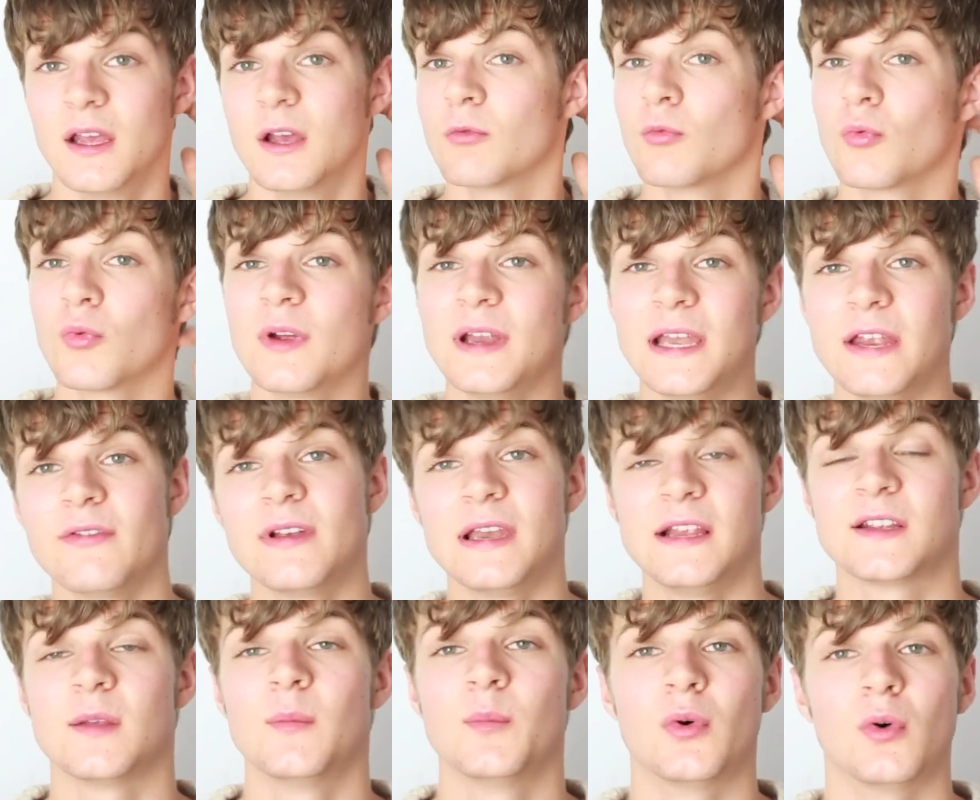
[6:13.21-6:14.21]
Really, really
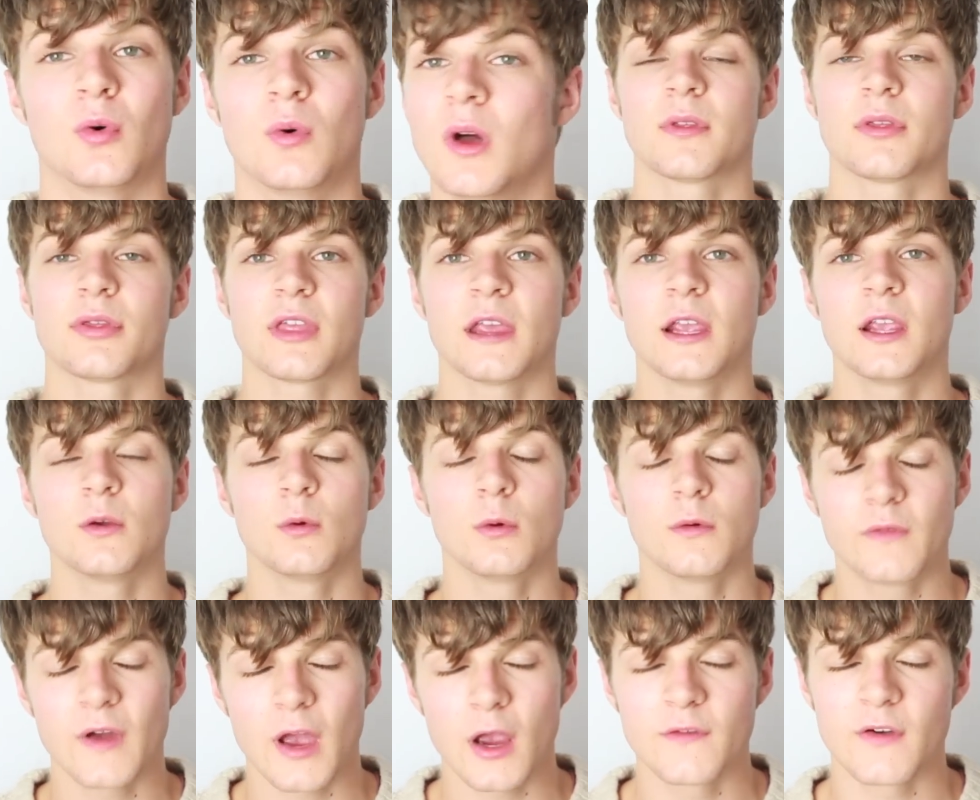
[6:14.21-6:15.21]
simple. Thank you all
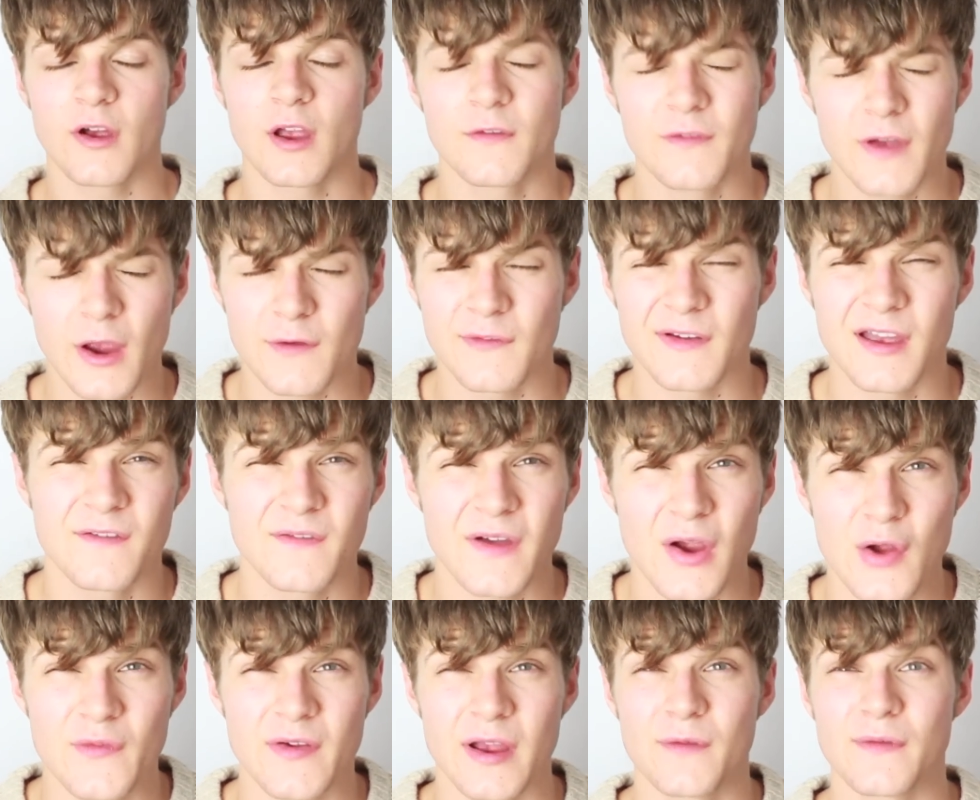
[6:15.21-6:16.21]
very, very, very, very,
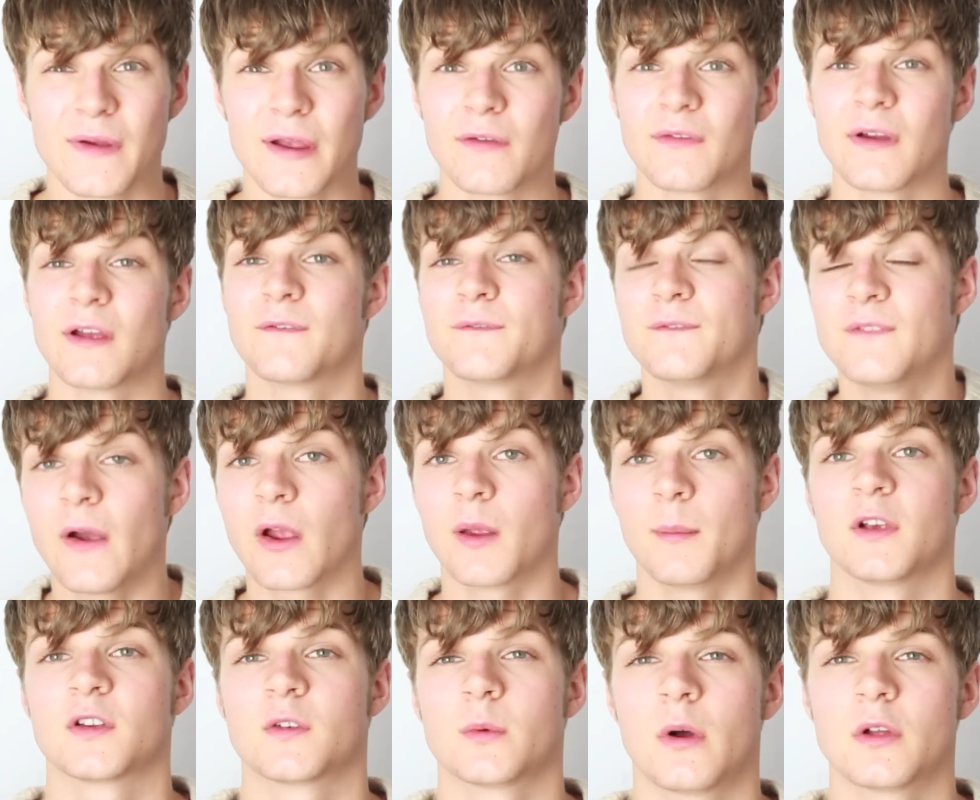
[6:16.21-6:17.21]
very, very, very, very, very
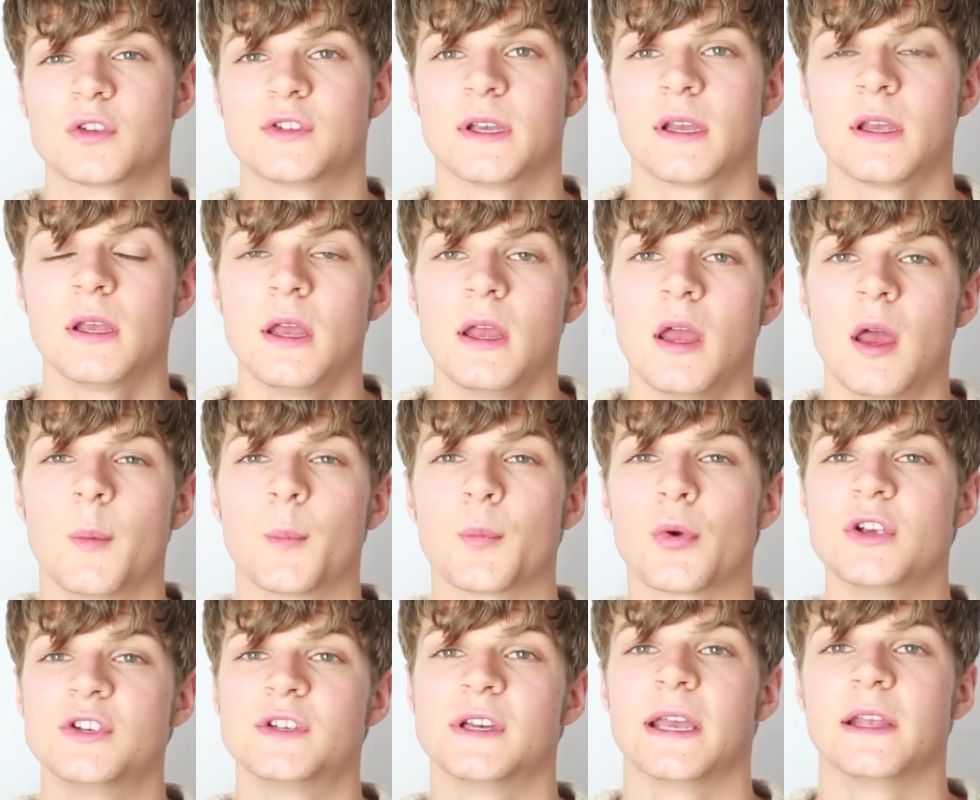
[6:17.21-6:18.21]
much for watching.
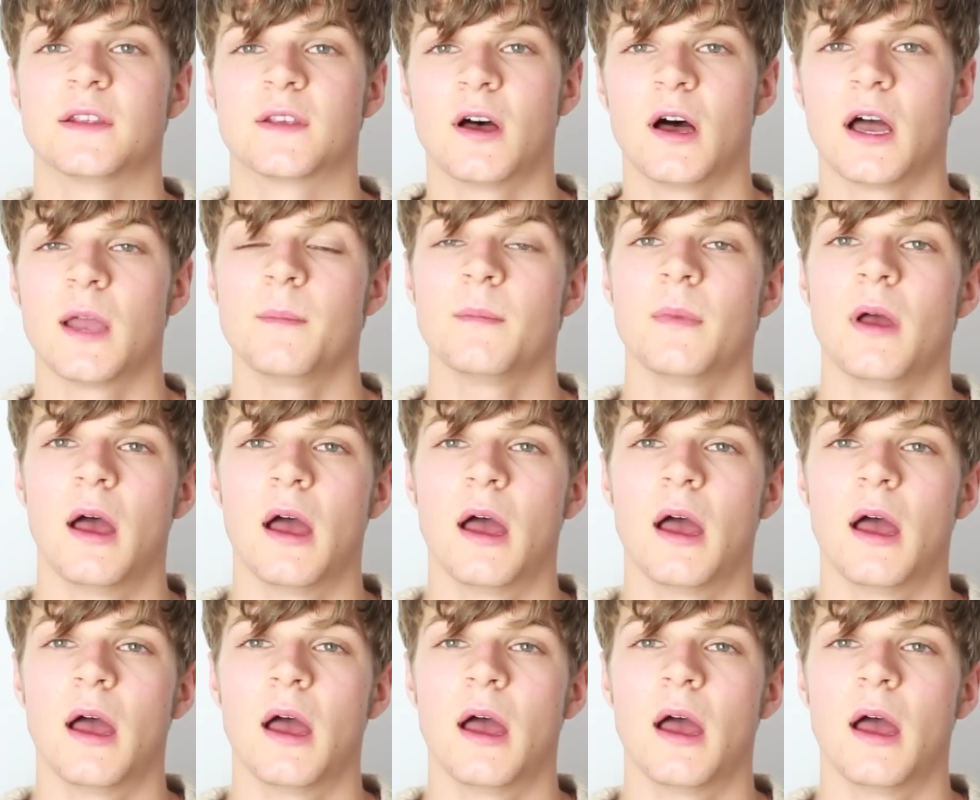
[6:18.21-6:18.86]
Appreciate your time.